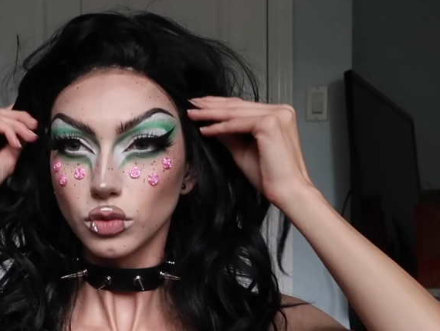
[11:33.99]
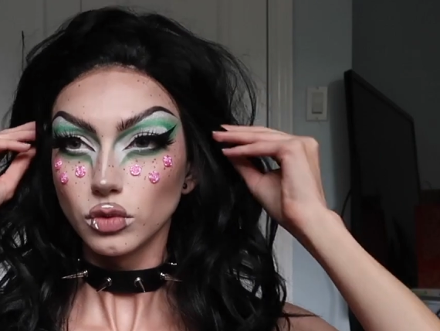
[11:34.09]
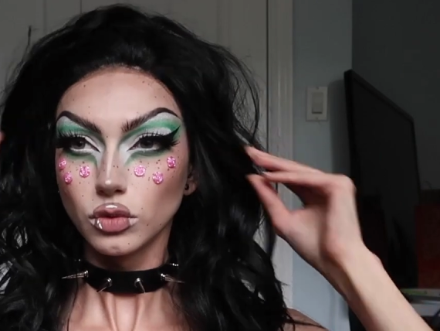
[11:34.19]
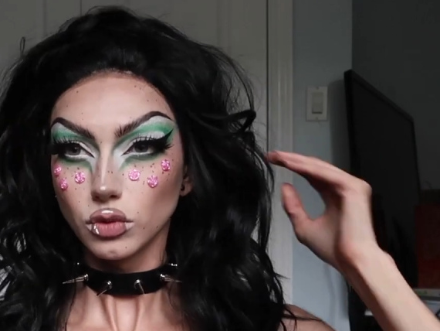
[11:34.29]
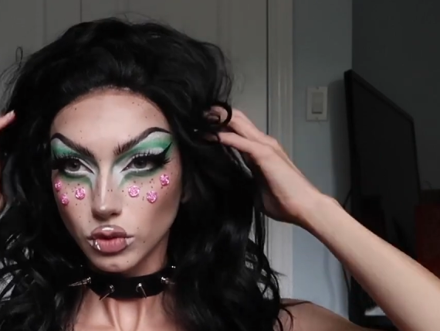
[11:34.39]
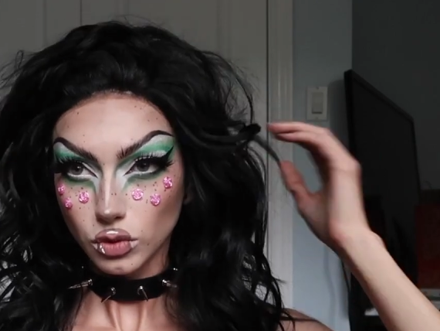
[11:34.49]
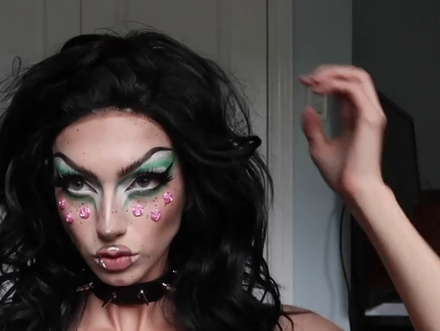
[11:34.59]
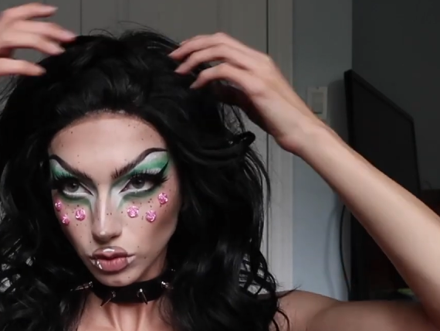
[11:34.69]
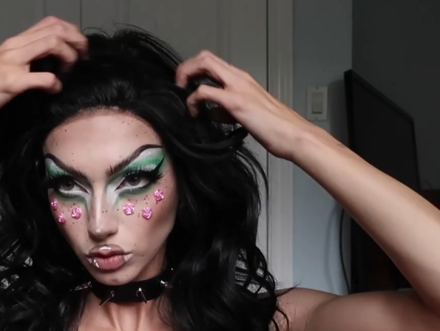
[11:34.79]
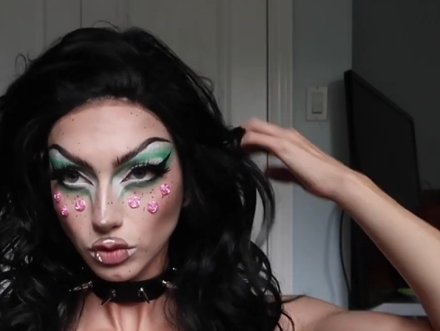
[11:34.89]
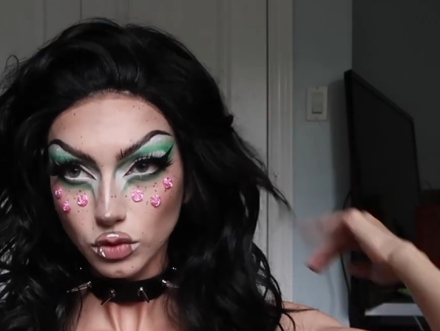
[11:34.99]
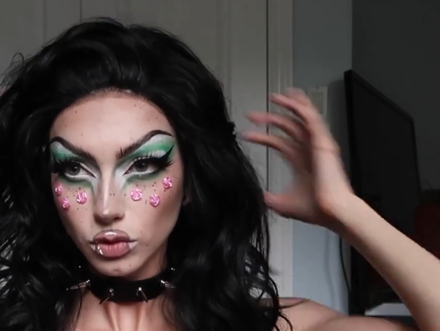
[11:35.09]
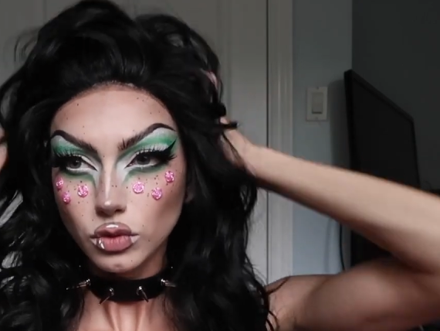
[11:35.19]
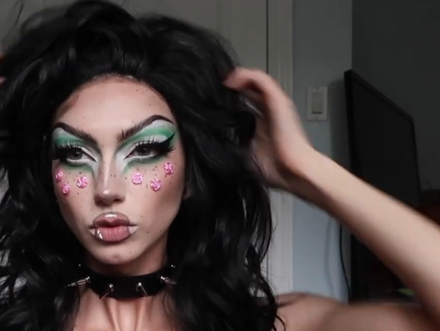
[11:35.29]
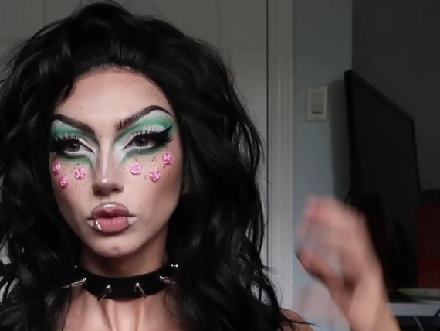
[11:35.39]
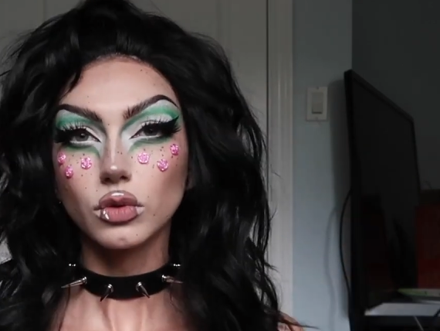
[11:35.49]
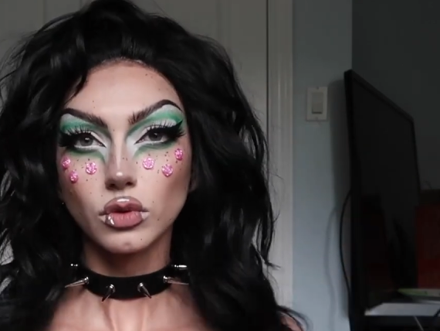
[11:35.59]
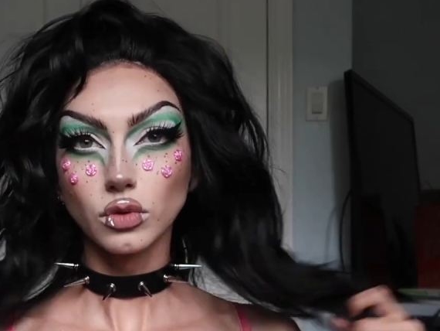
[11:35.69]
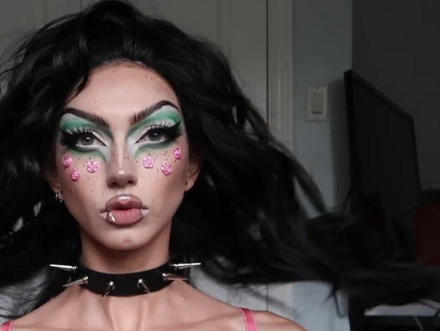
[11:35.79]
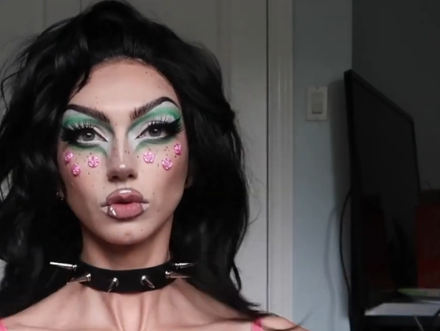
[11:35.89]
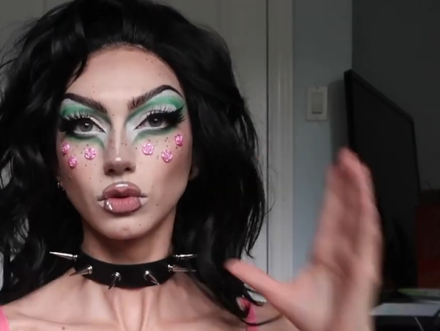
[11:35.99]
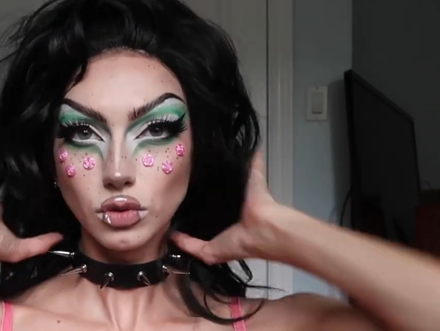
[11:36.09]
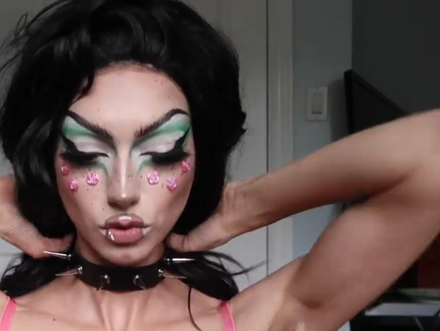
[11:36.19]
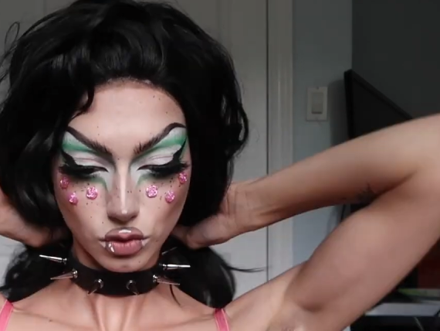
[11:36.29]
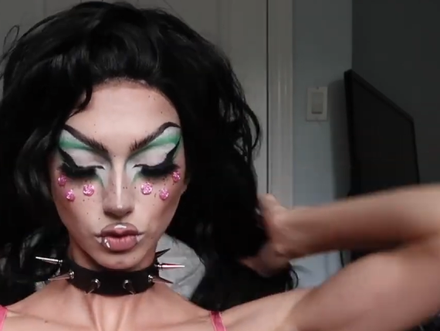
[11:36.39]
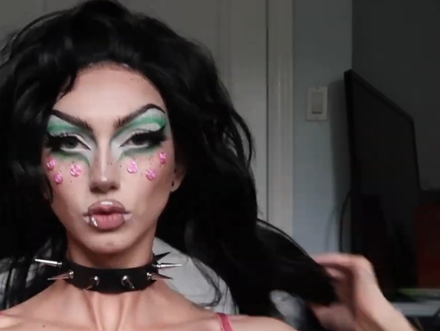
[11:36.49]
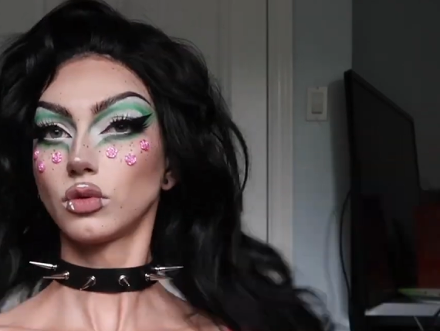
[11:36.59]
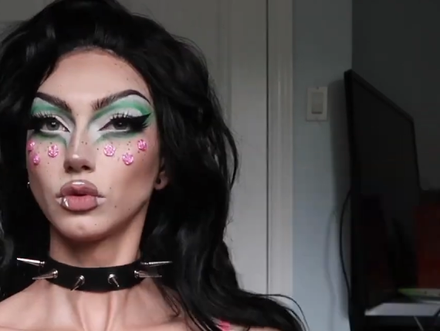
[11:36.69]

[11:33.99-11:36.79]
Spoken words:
Come on, next. Come on. Okay, here.